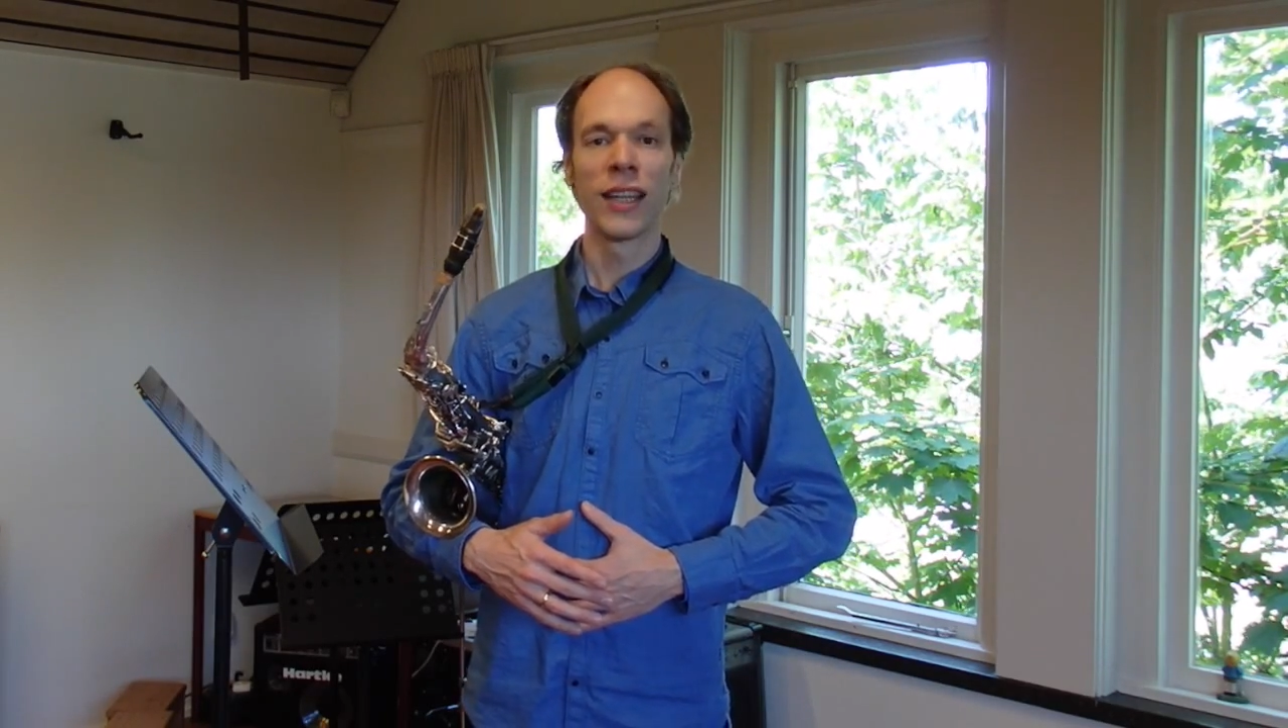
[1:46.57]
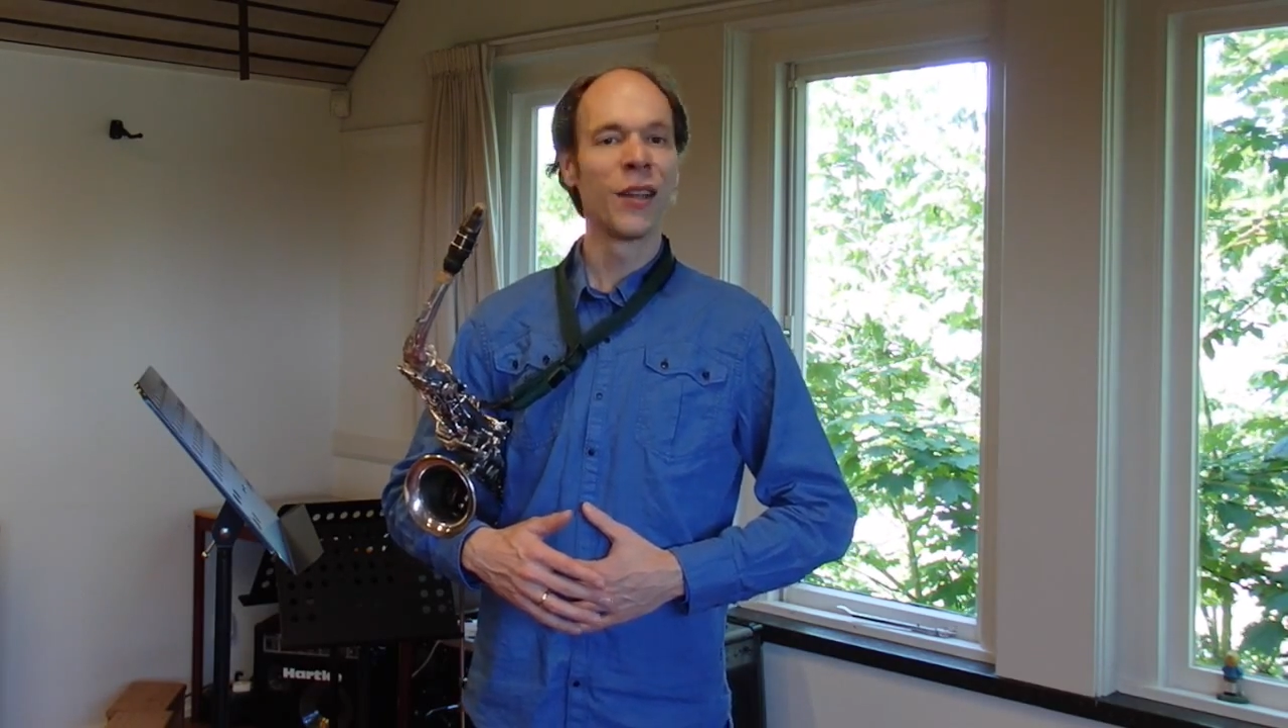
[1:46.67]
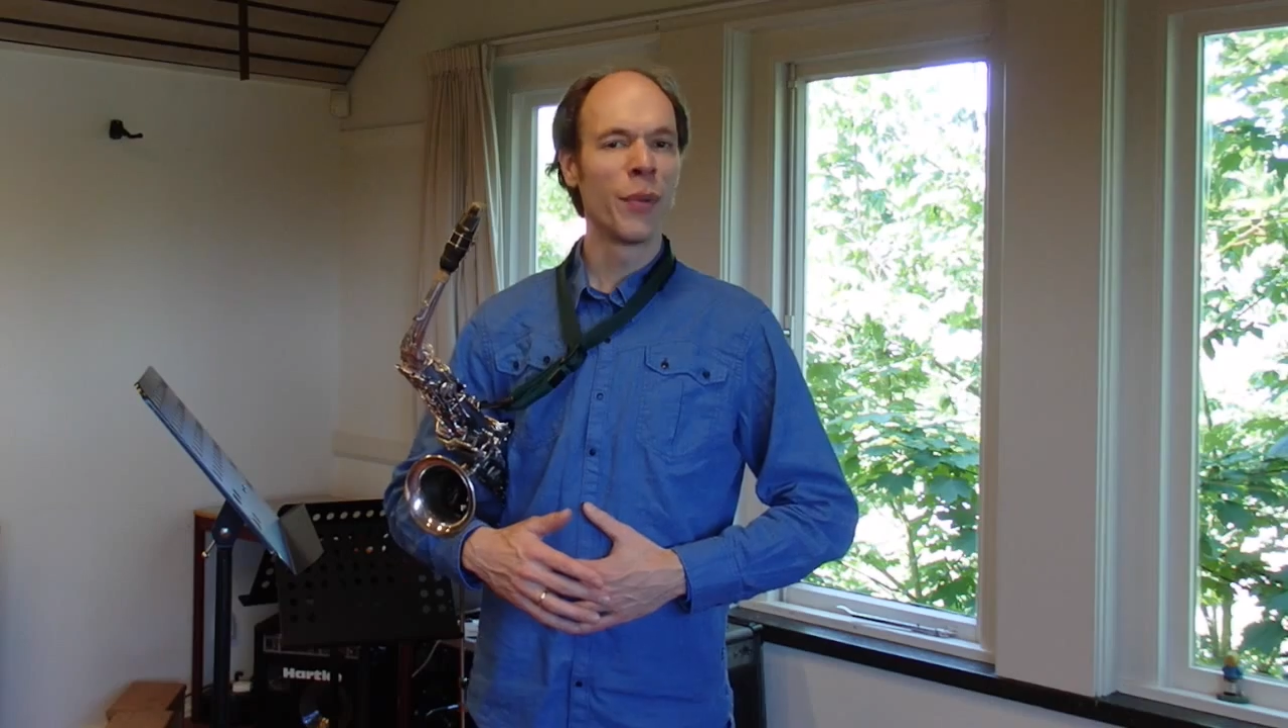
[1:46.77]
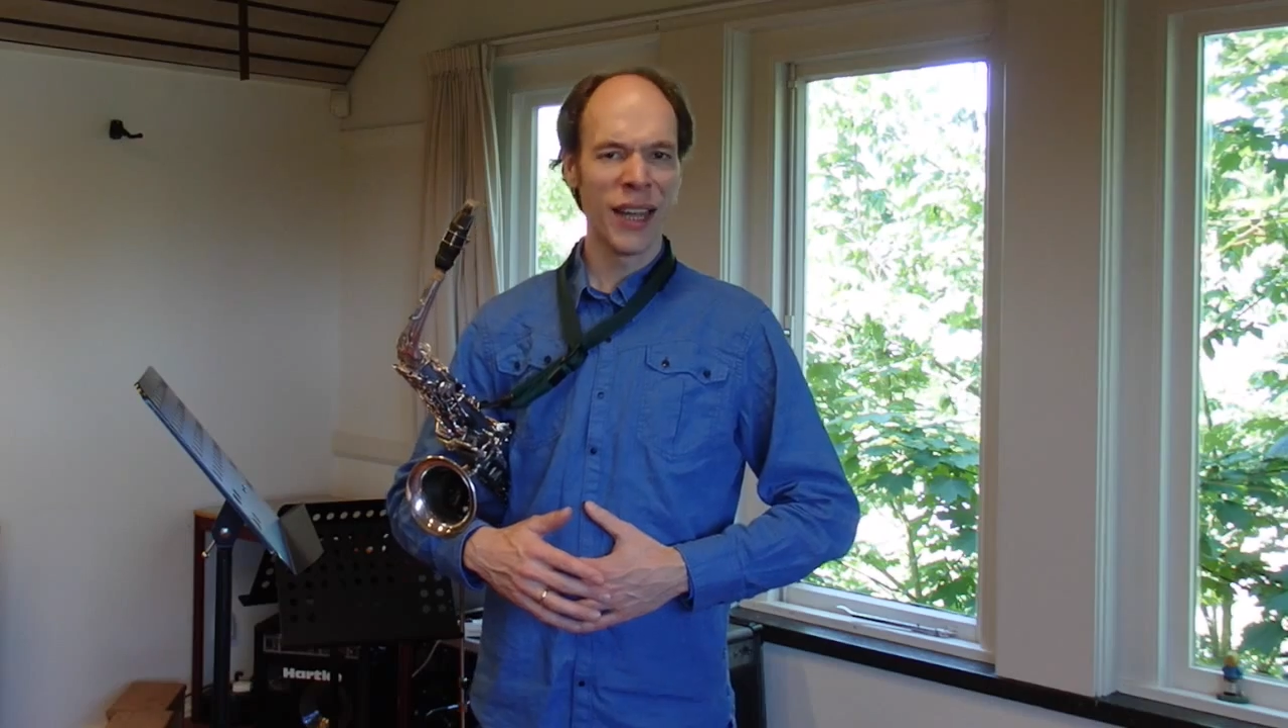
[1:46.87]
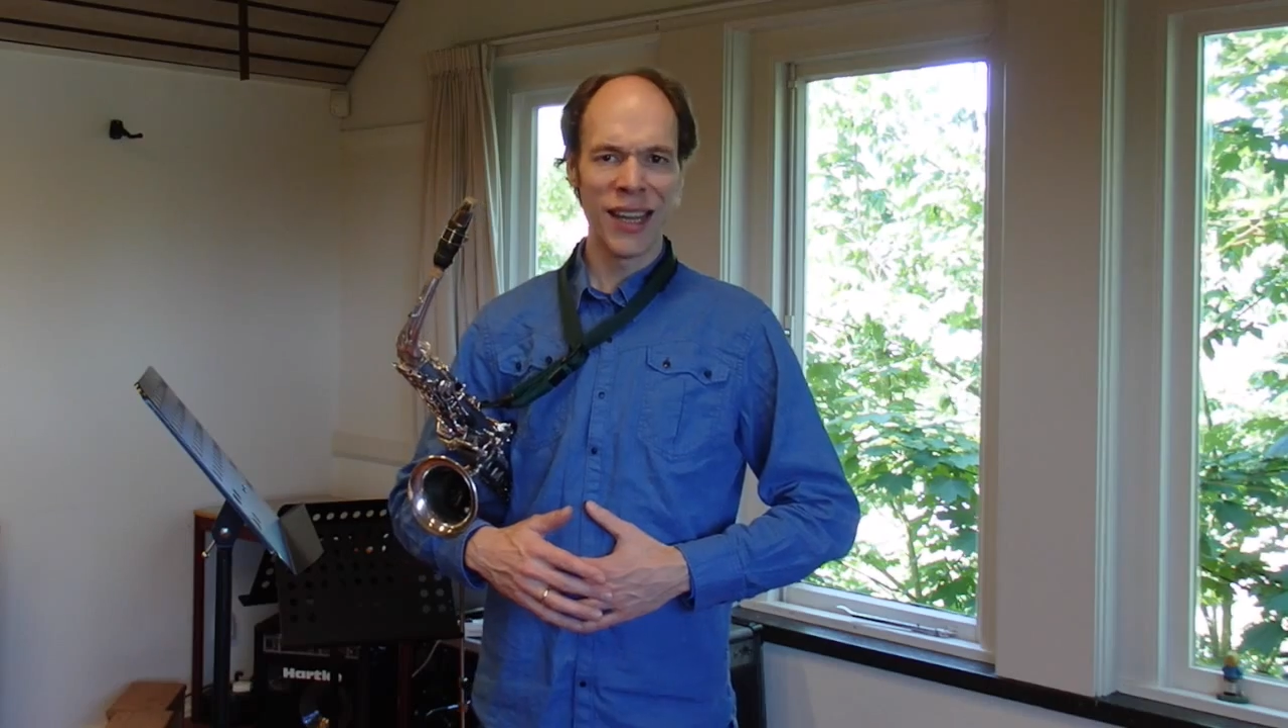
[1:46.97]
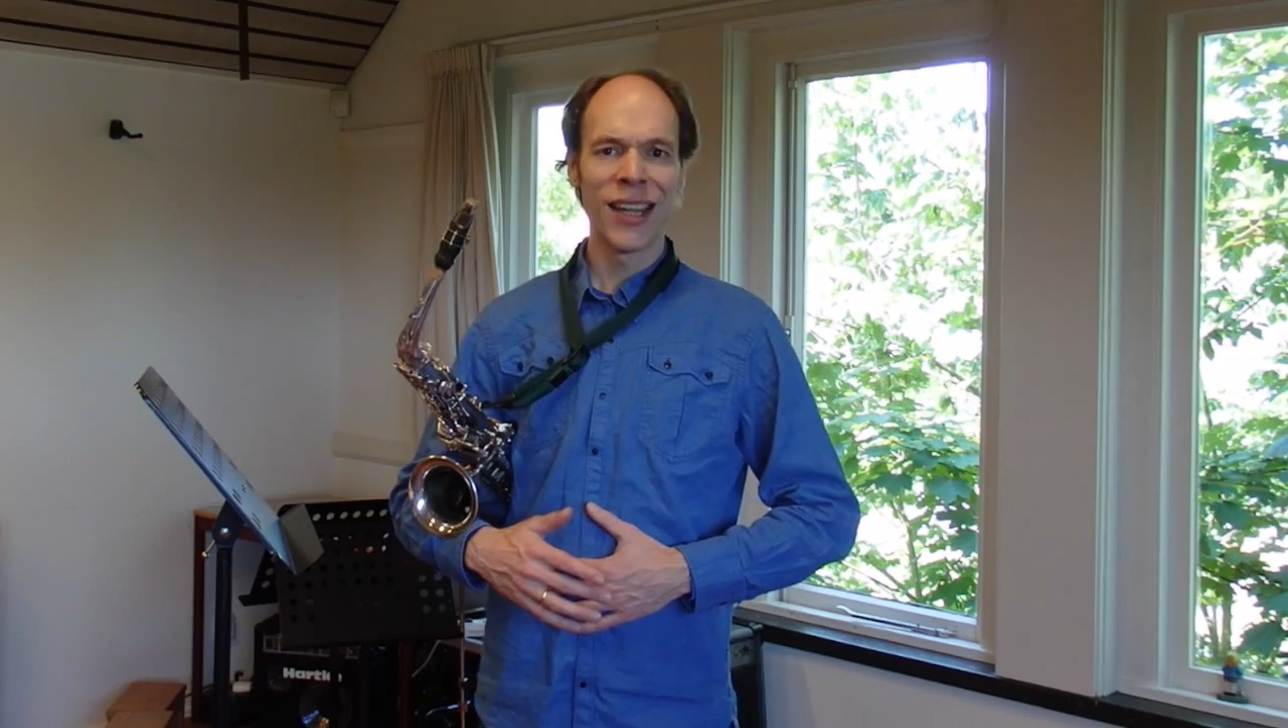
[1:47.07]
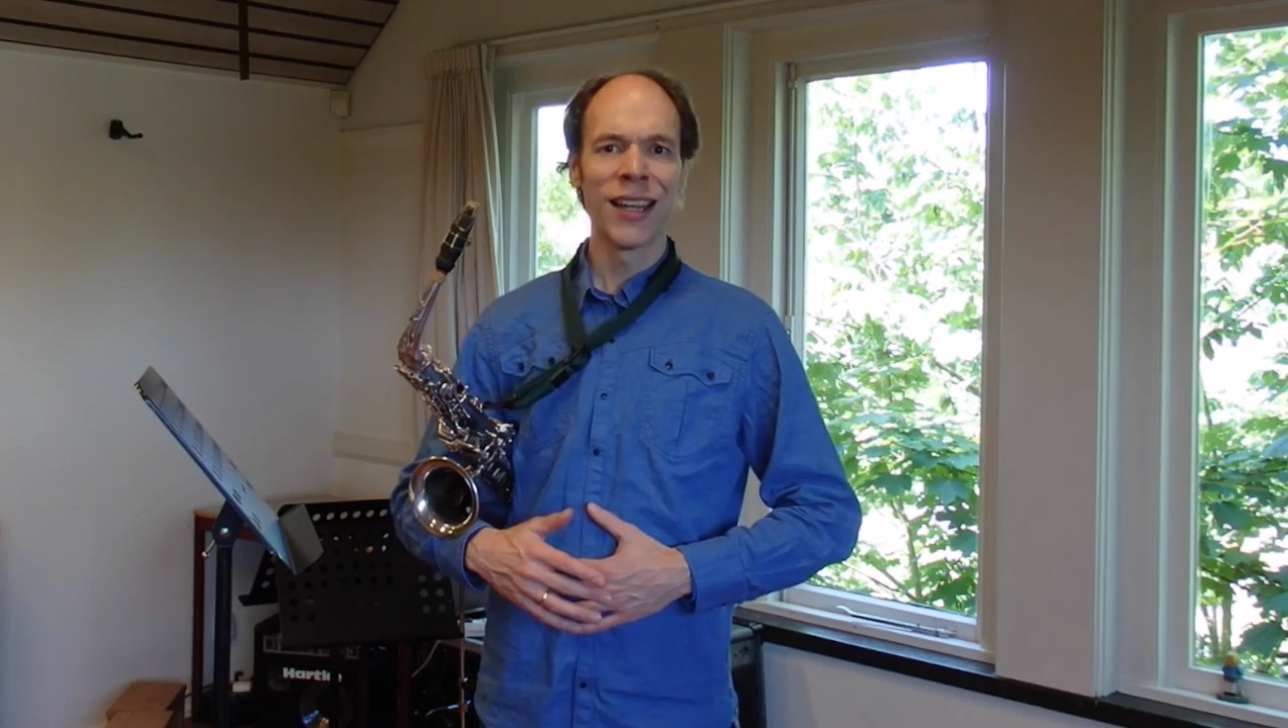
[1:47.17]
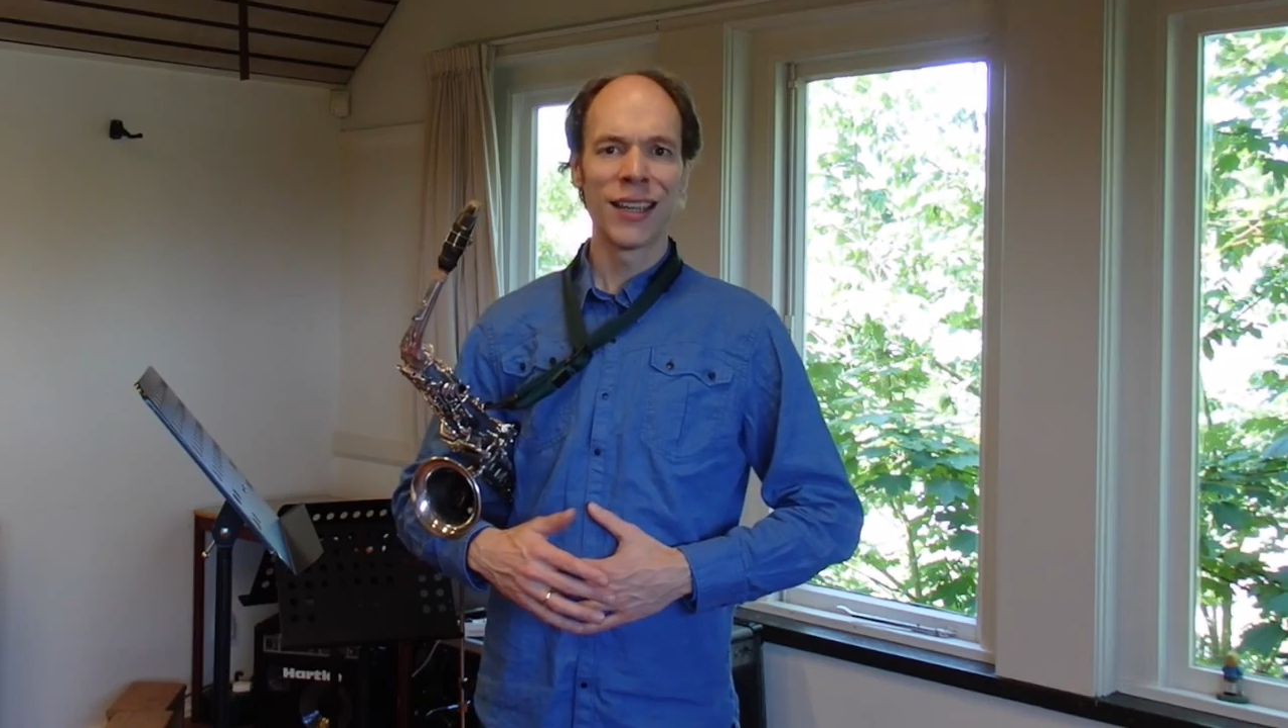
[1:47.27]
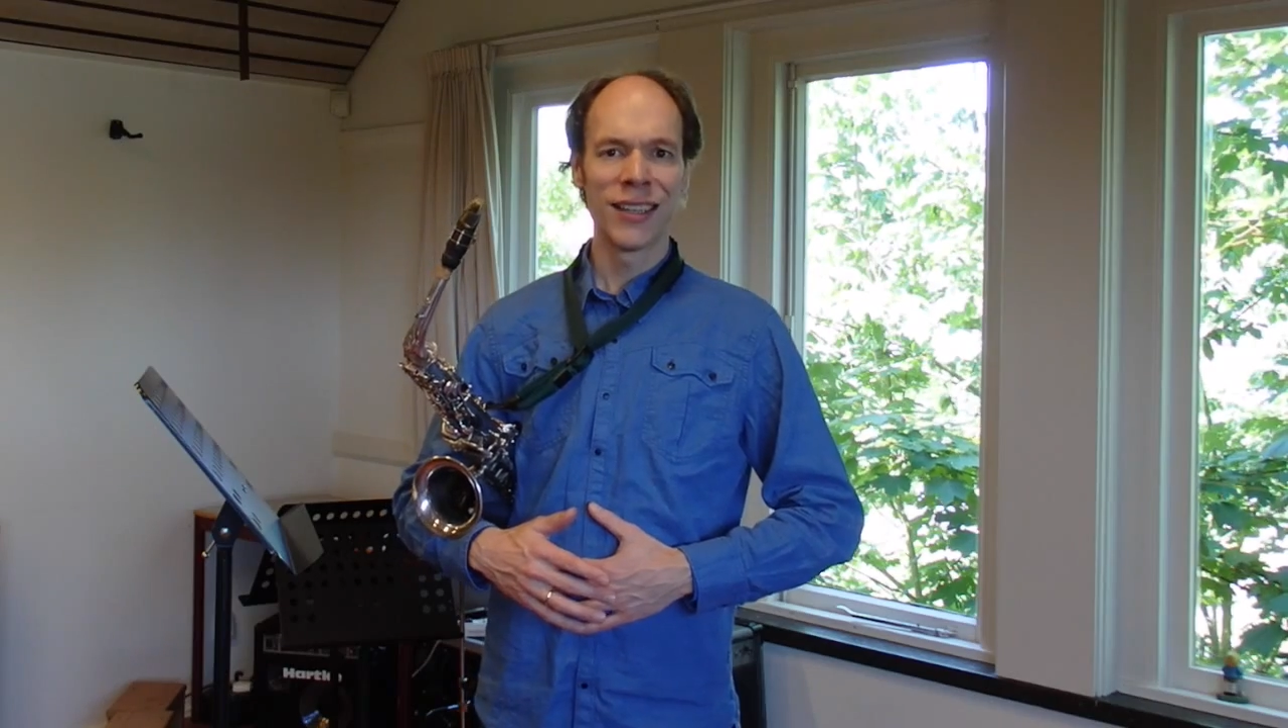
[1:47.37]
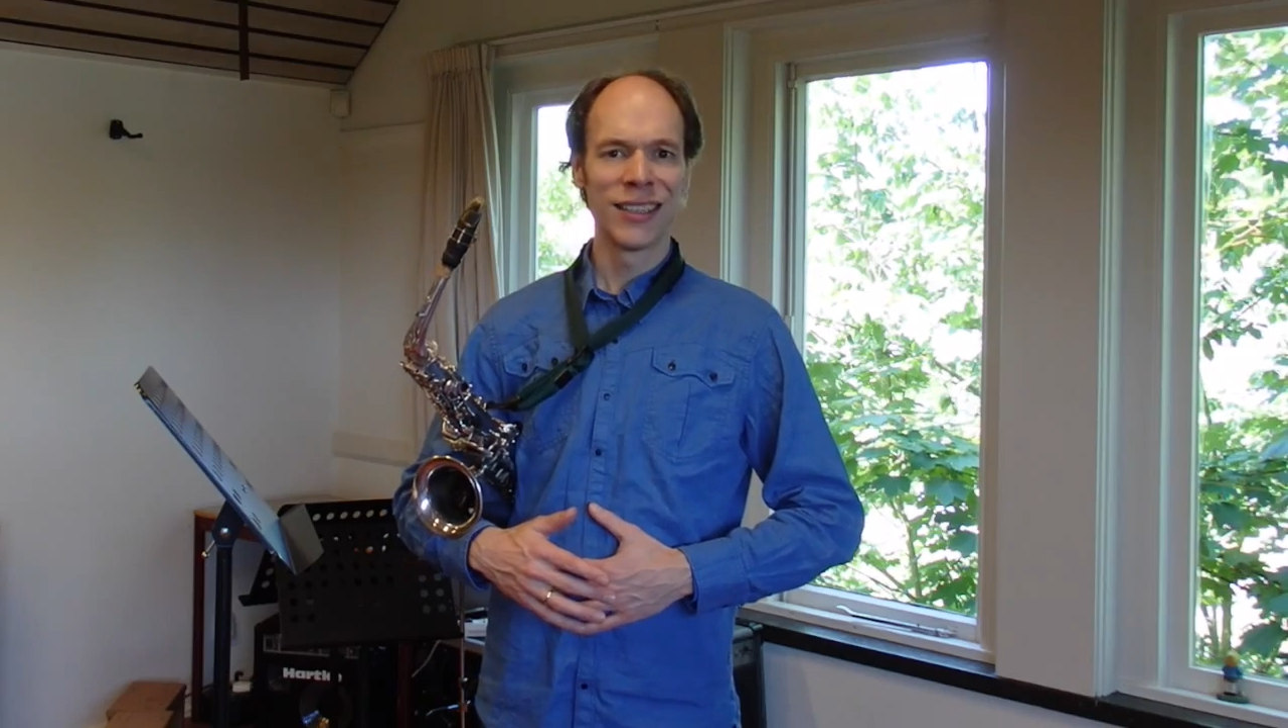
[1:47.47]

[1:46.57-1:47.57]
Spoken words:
In the beginning